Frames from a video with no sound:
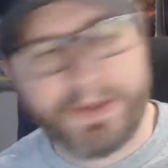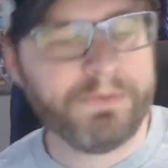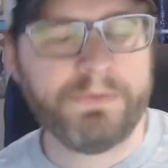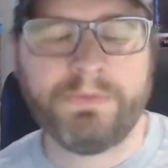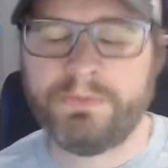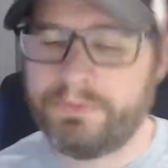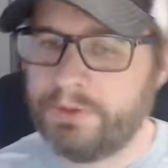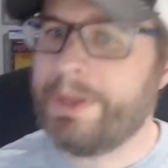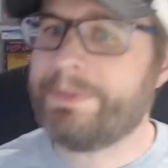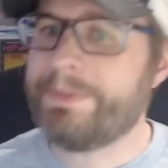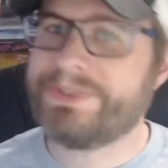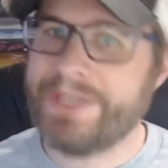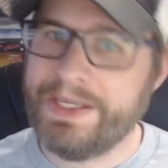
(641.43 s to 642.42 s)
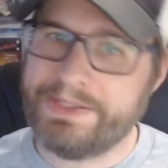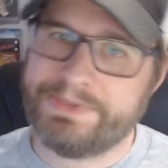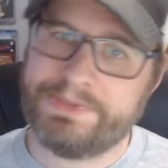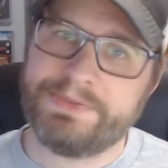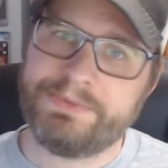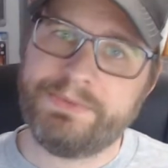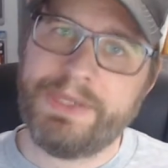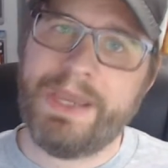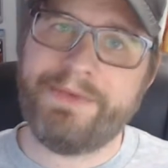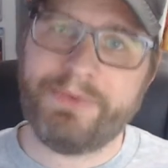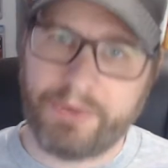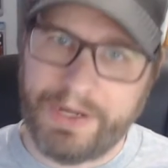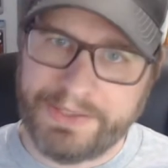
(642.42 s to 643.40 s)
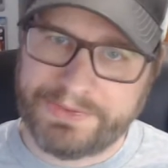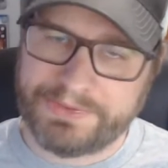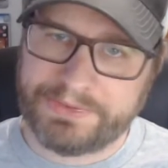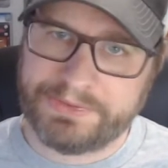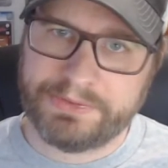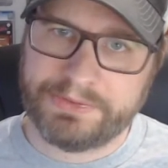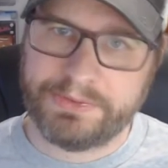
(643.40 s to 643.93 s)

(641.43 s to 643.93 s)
We make mistakes. We have regrets.